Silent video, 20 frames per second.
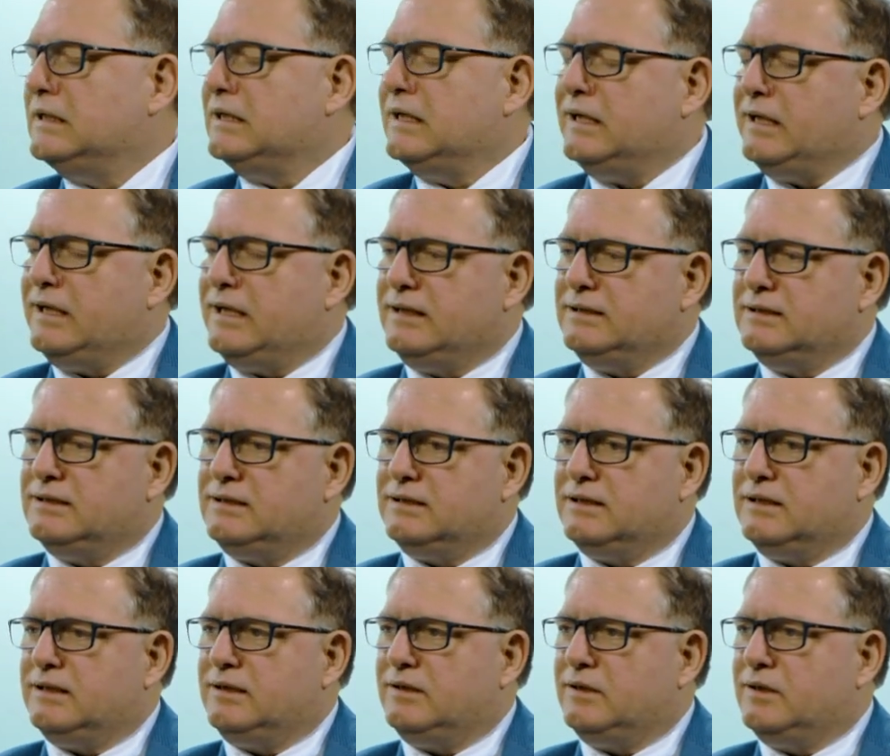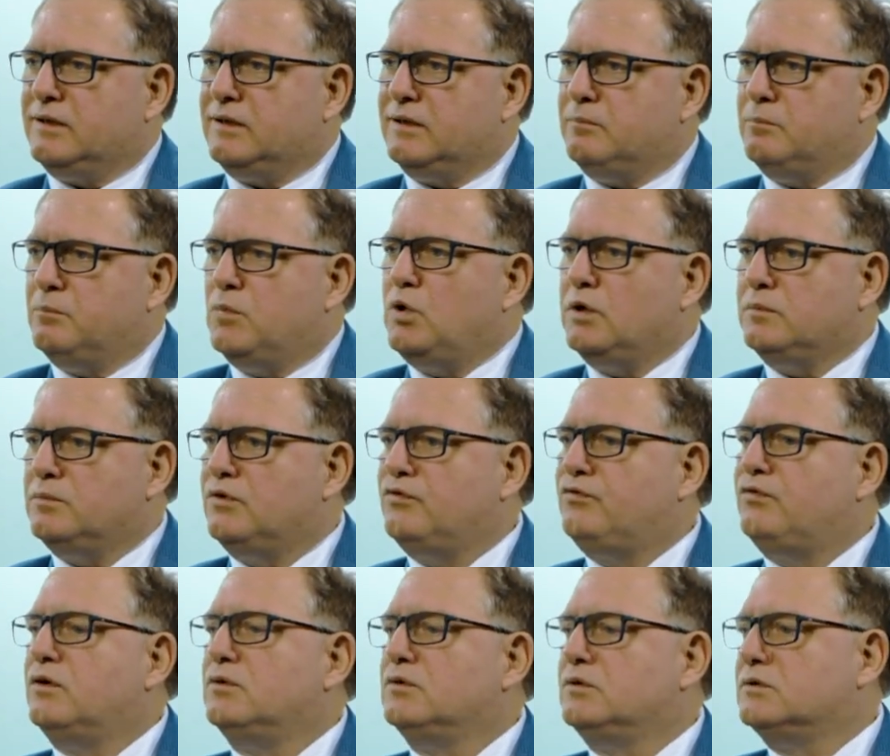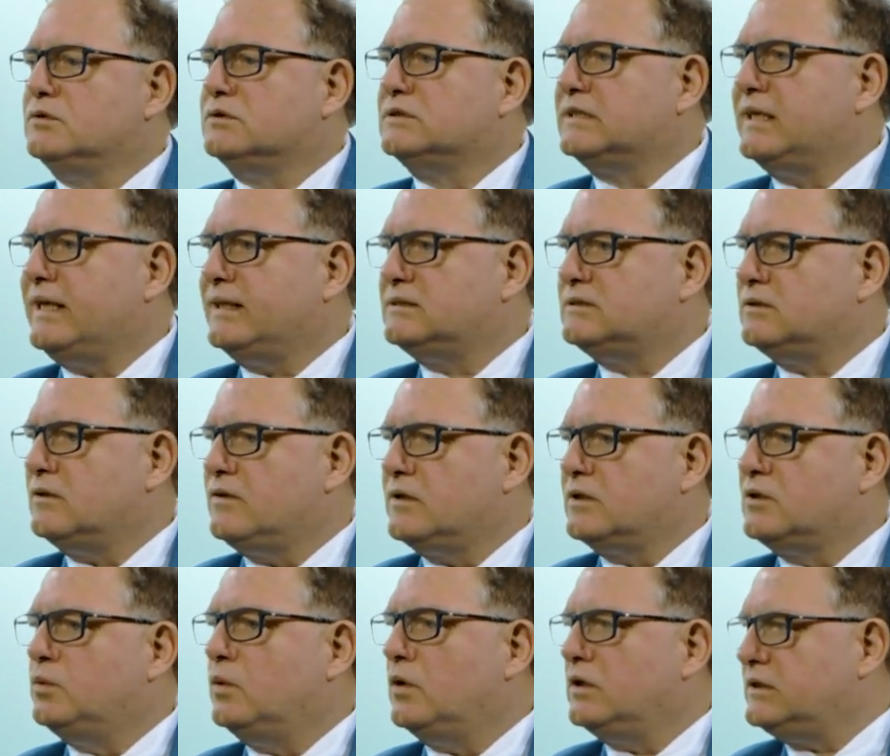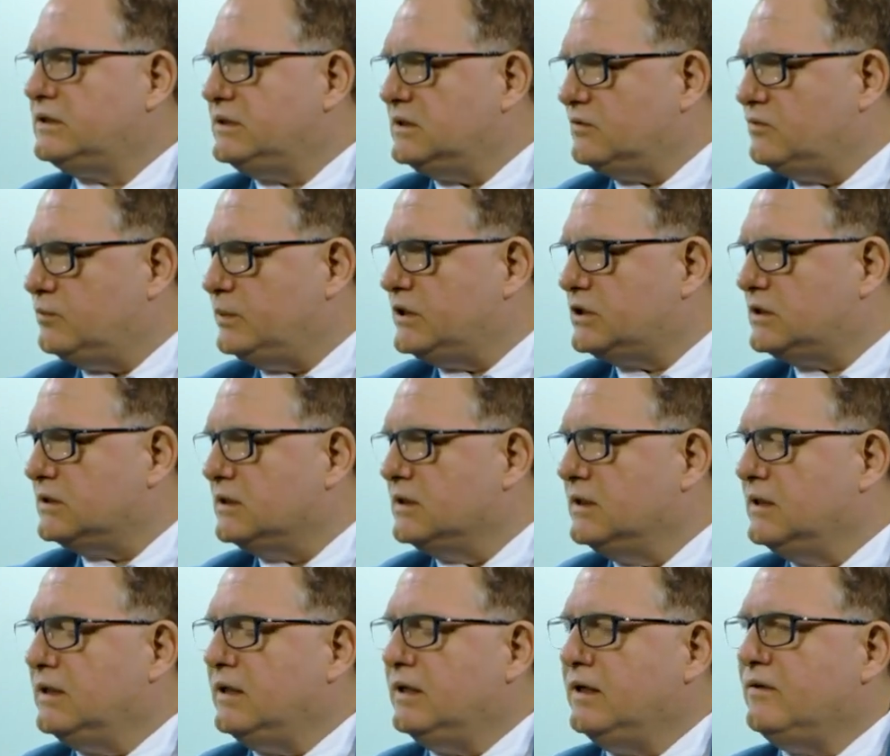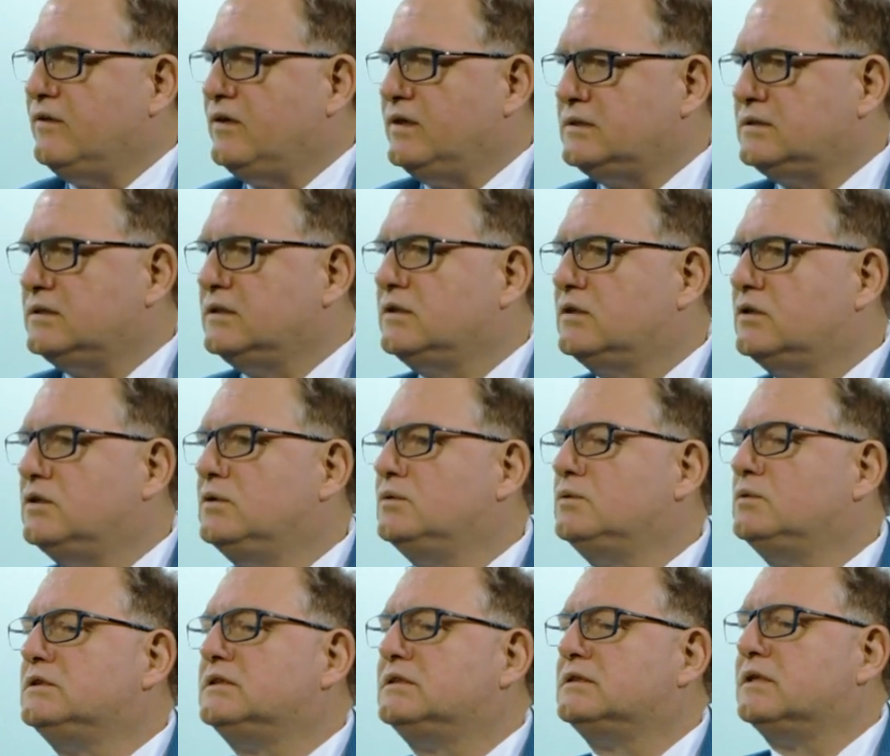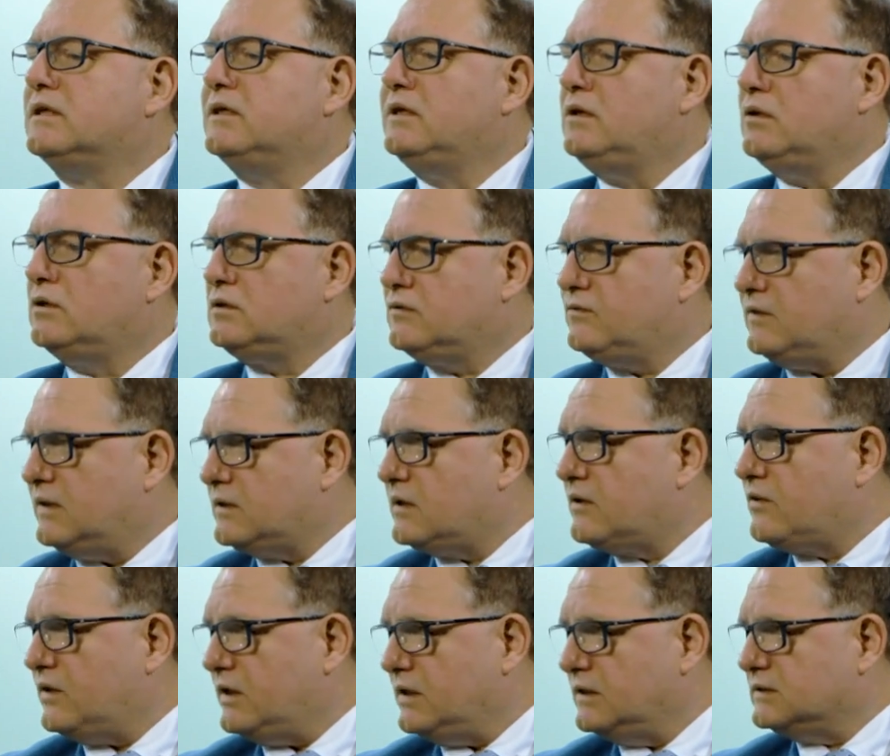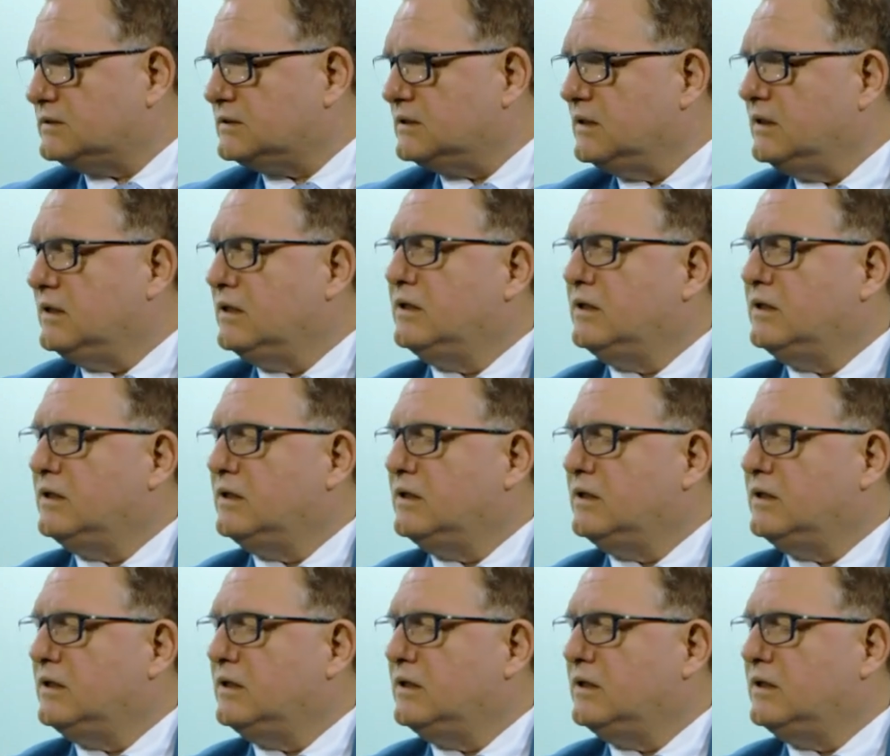and more focus gets on the quality of vision, and this includes a lot of other things: